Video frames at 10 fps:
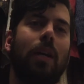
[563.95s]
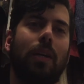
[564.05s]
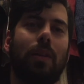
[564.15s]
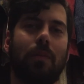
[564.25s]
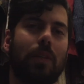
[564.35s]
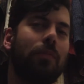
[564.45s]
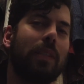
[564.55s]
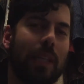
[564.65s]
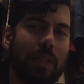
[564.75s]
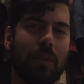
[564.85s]

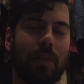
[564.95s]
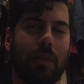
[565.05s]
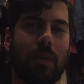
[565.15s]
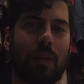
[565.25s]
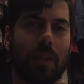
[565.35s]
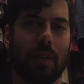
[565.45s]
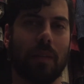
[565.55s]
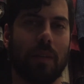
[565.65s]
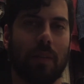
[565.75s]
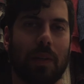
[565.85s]
Different things you
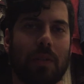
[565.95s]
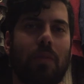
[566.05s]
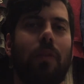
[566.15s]
can do,